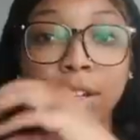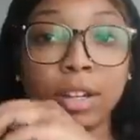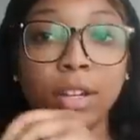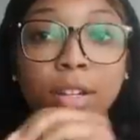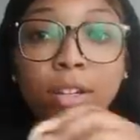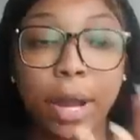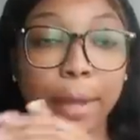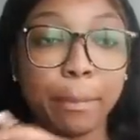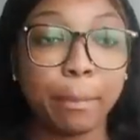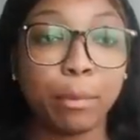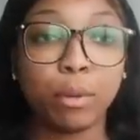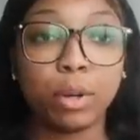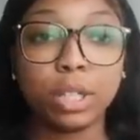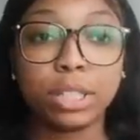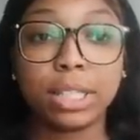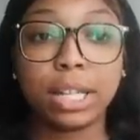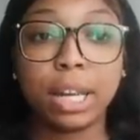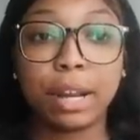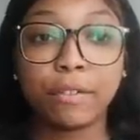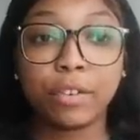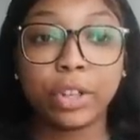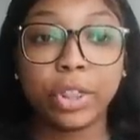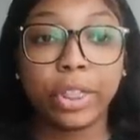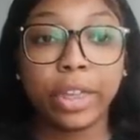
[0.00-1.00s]
the whiteboards
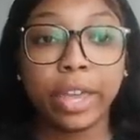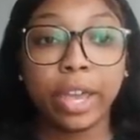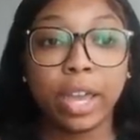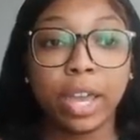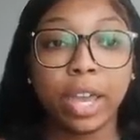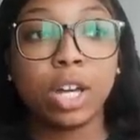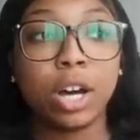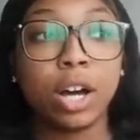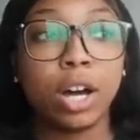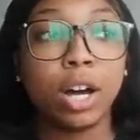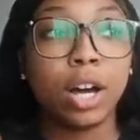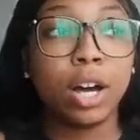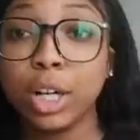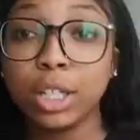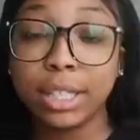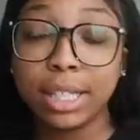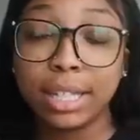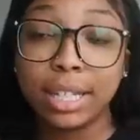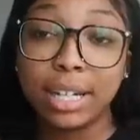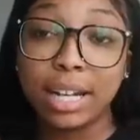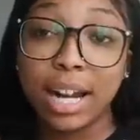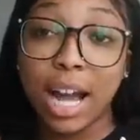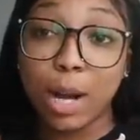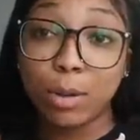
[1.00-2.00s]
and everything, the
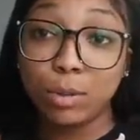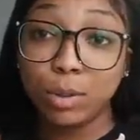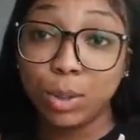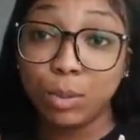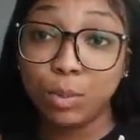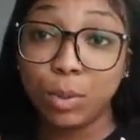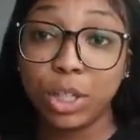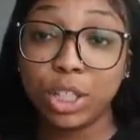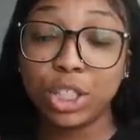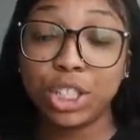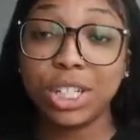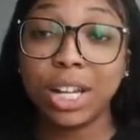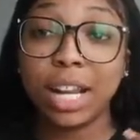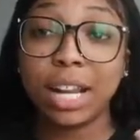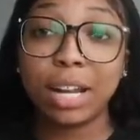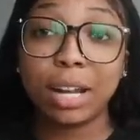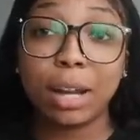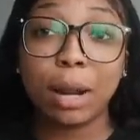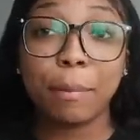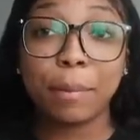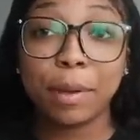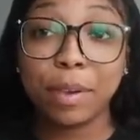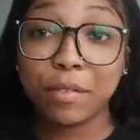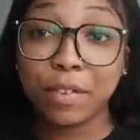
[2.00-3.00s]
person that I was with, she
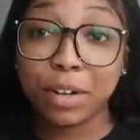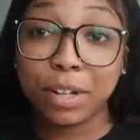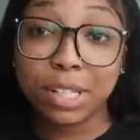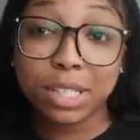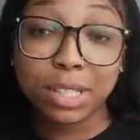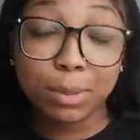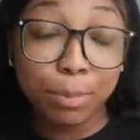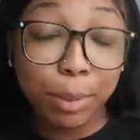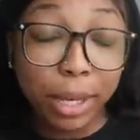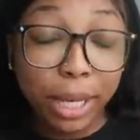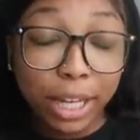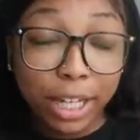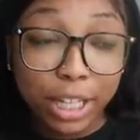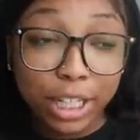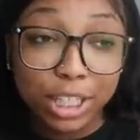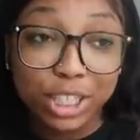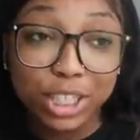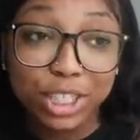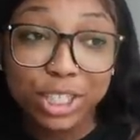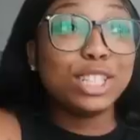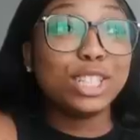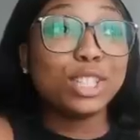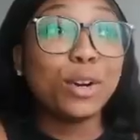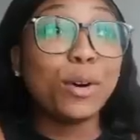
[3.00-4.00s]
ended up giving a
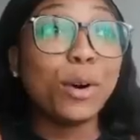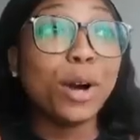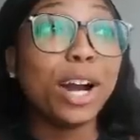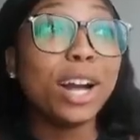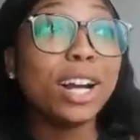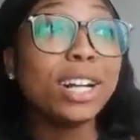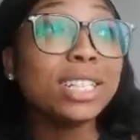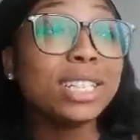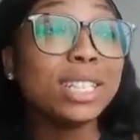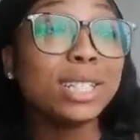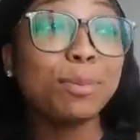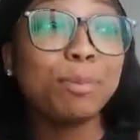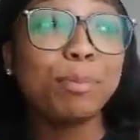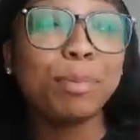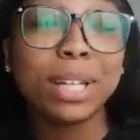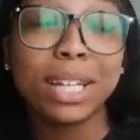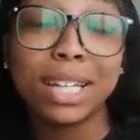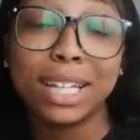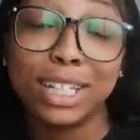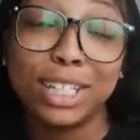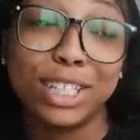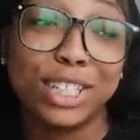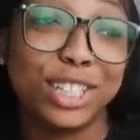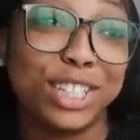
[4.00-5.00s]
speech. So her
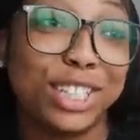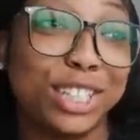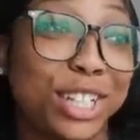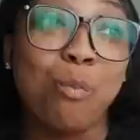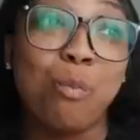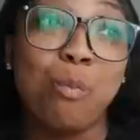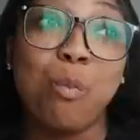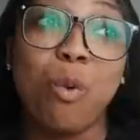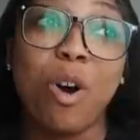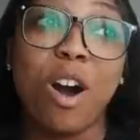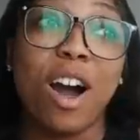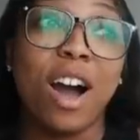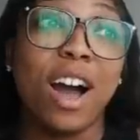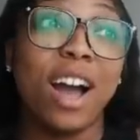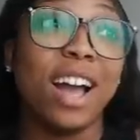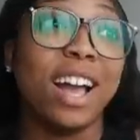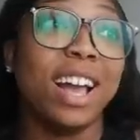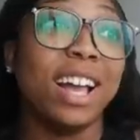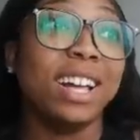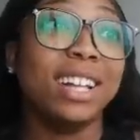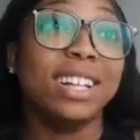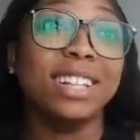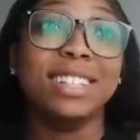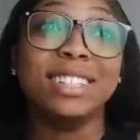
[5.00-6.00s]
speech
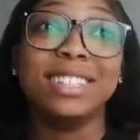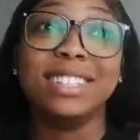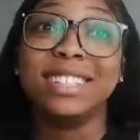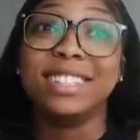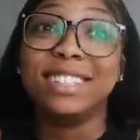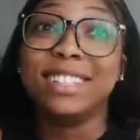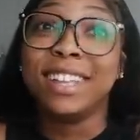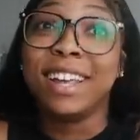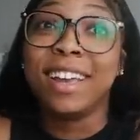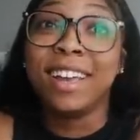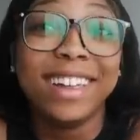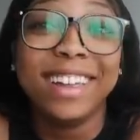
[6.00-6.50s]
was...